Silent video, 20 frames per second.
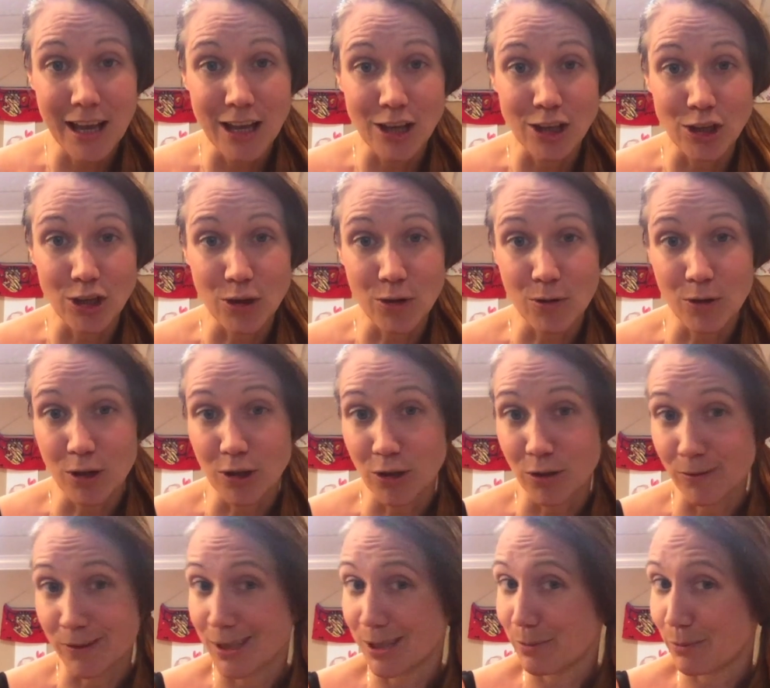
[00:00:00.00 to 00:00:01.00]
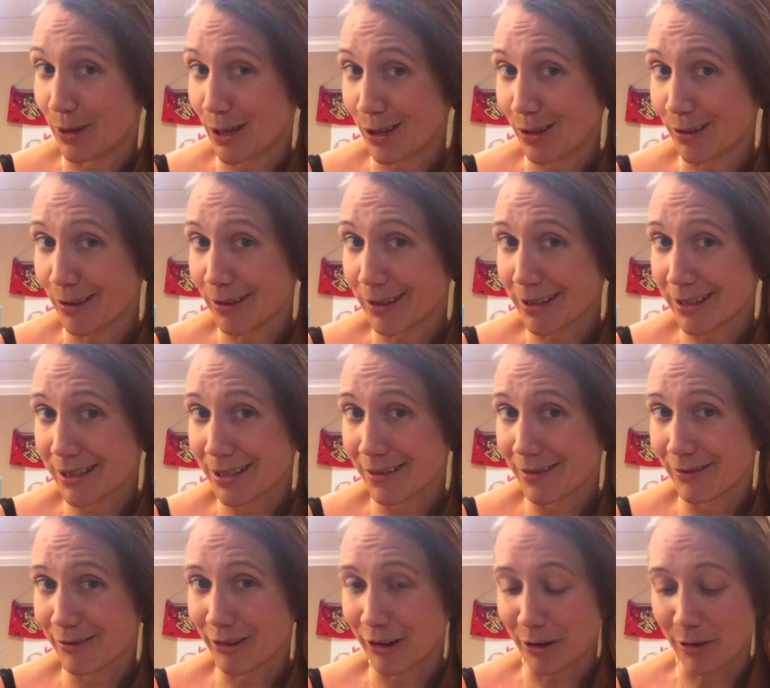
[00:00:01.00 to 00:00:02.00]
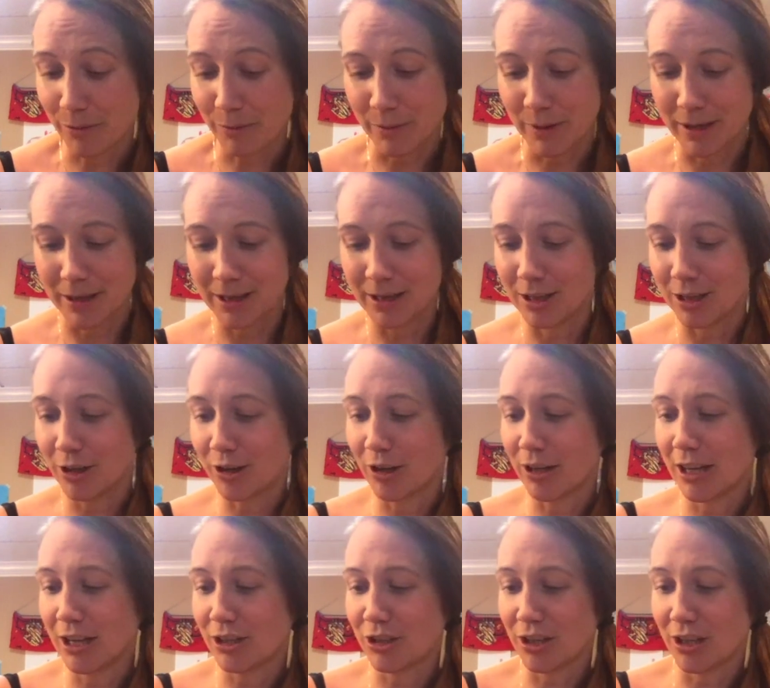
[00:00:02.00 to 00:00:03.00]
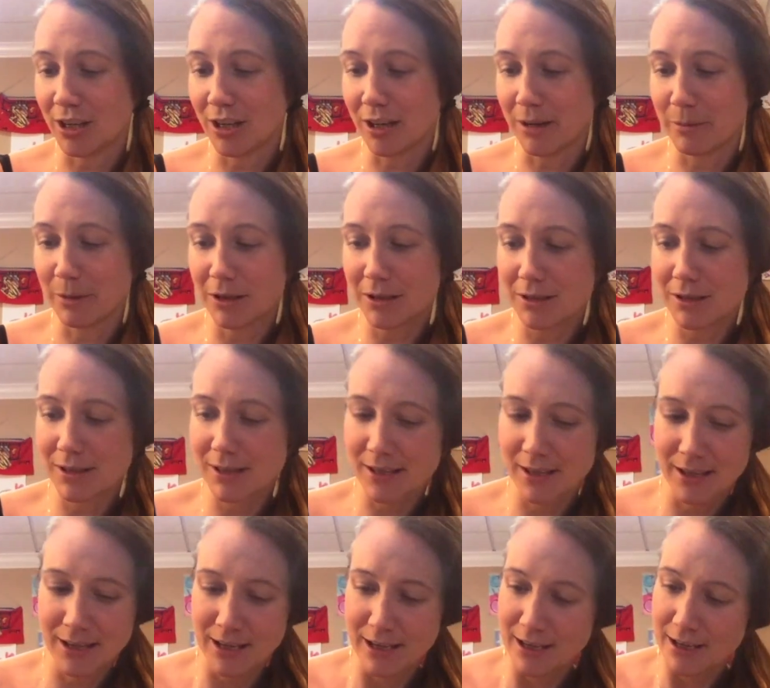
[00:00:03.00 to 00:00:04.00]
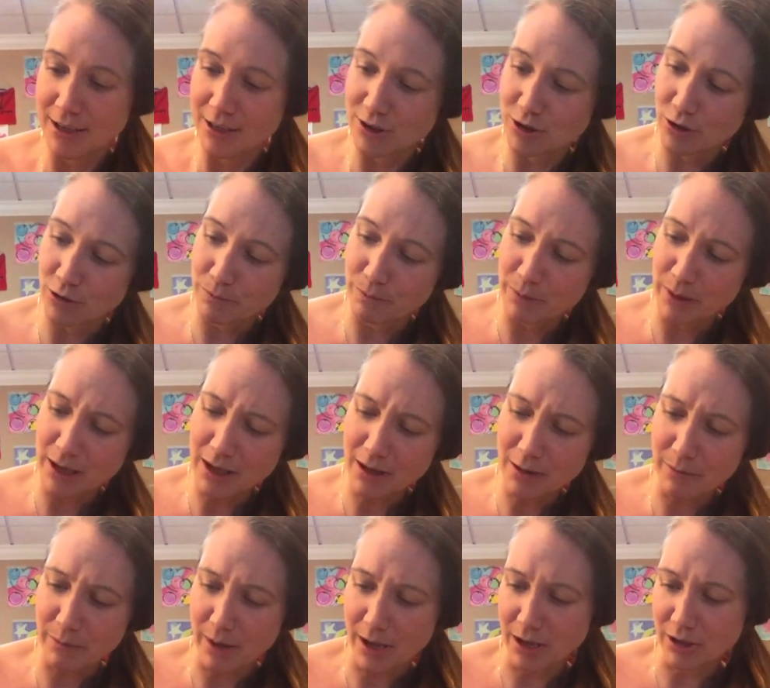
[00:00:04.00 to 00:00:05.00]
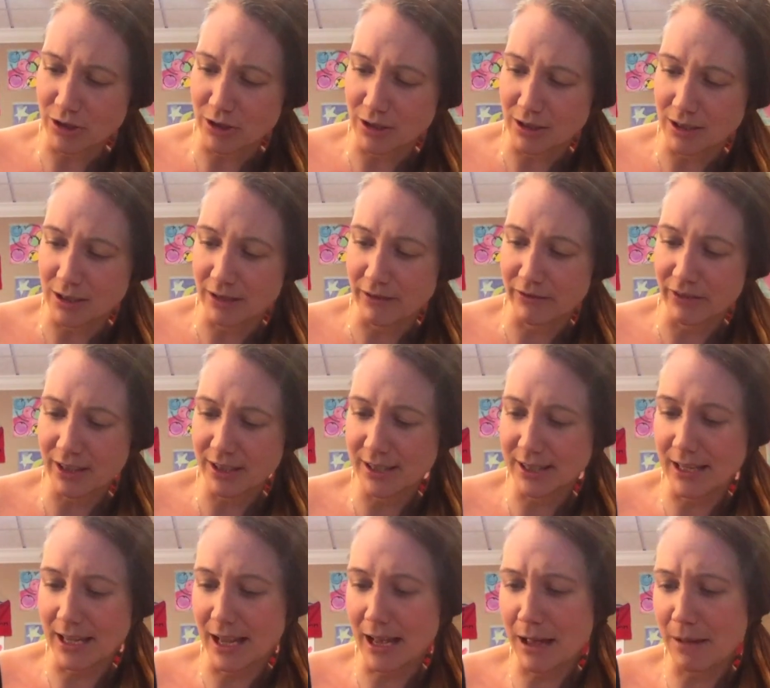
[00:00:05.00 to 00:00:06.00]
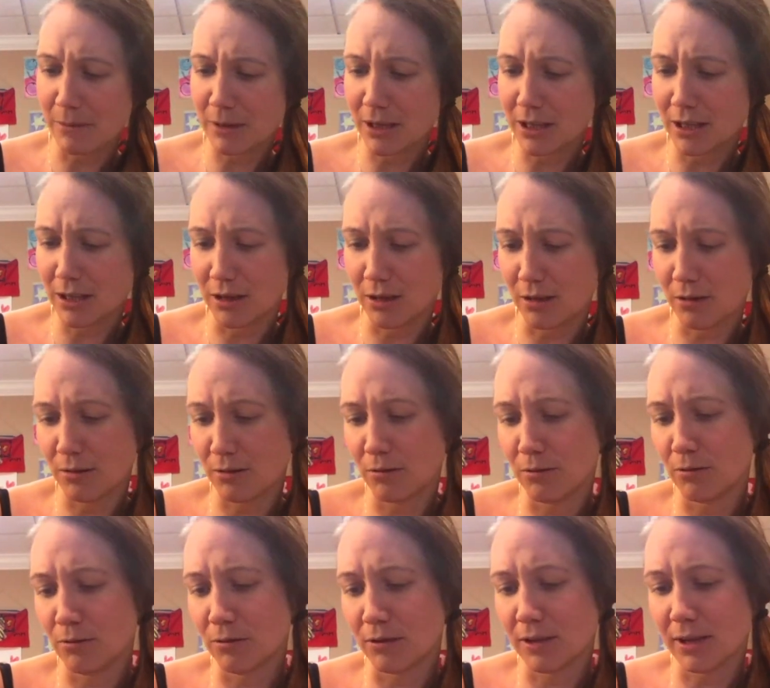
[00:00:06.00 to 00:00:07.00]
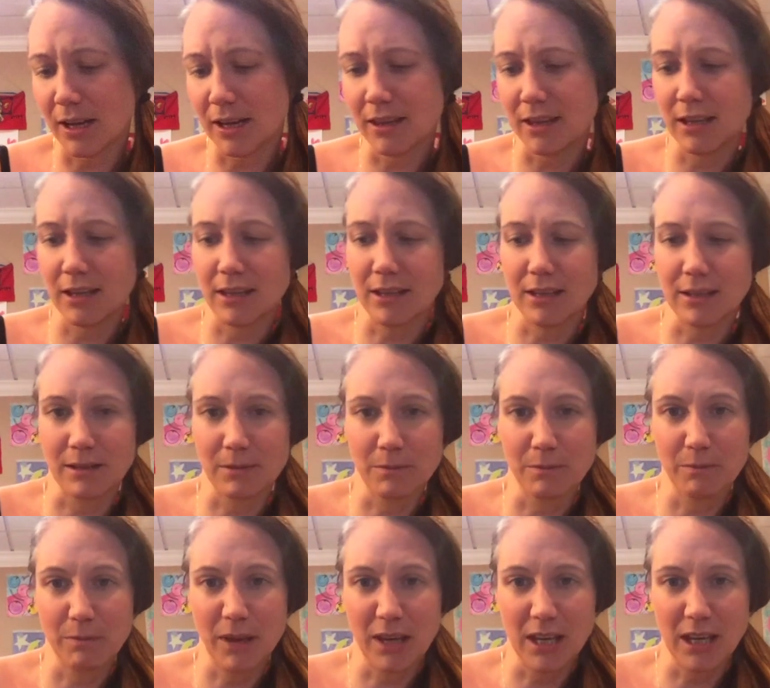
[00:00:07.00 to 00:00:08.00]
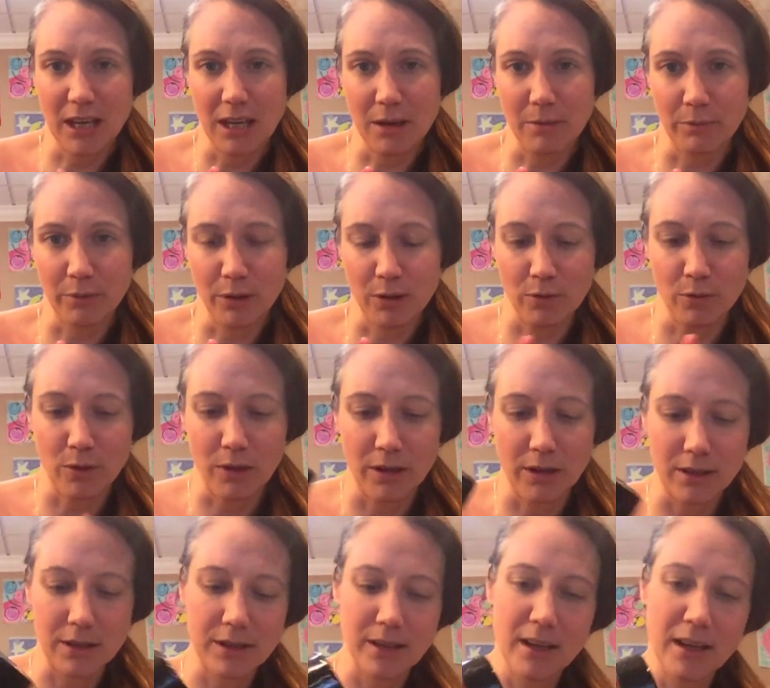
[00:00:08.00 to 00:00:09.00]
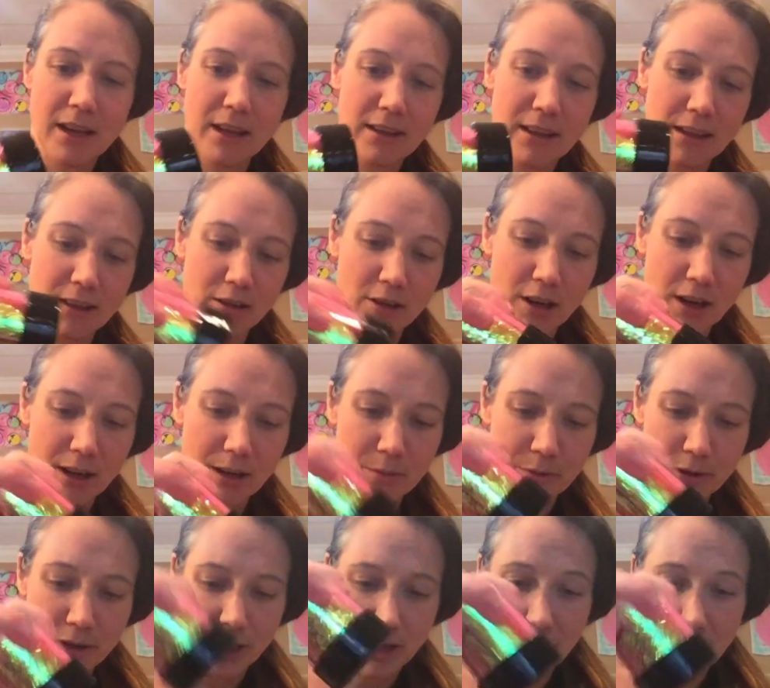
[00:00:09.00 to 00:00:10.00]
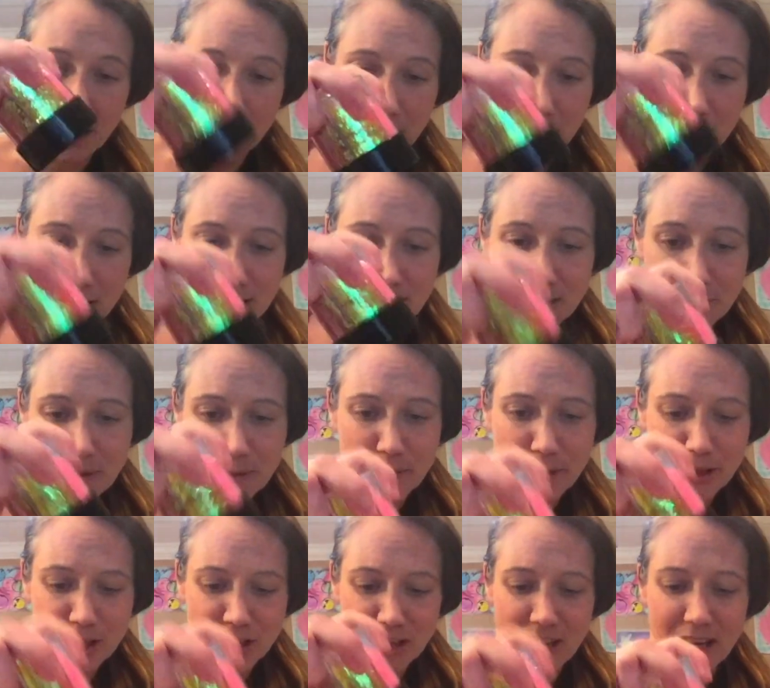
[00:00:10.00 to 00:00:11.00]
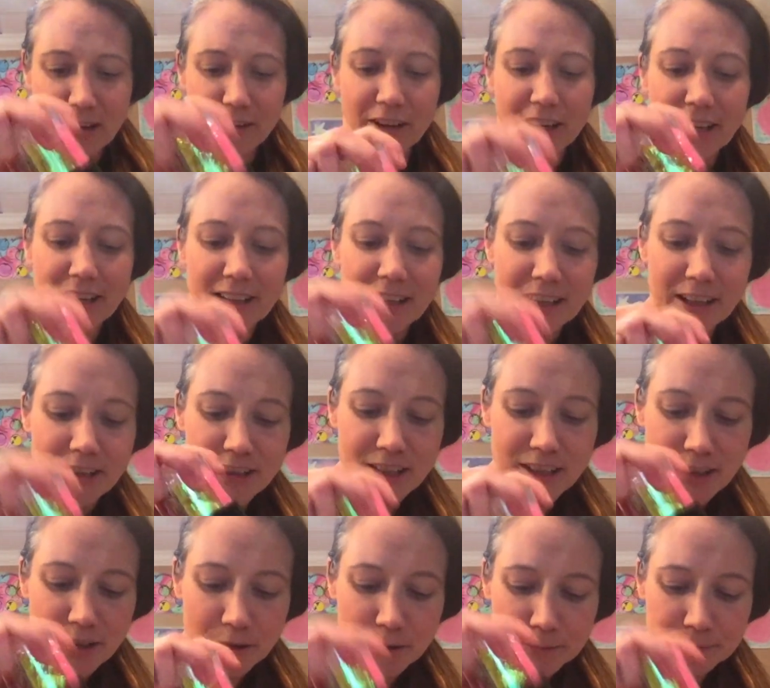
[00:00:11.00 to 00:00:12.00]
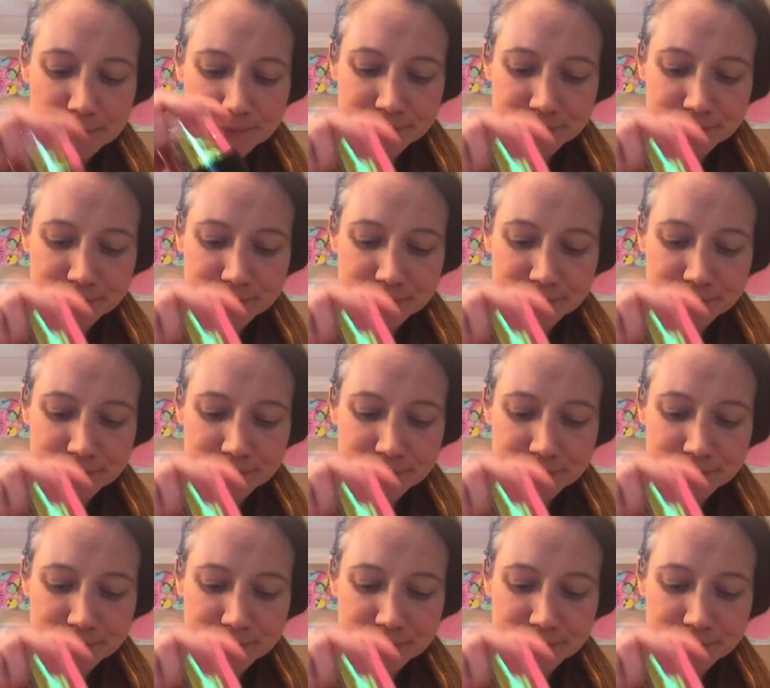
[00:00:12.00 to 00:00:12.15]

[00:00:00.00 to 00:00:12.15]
You could use sprinkles from your kitchen cupboards. So be imaginative. Let's see, I'm going to use, I think, these pinky and blue ones. I think they're kind of pretty. And I'm going to dump a bunch of that right in here too.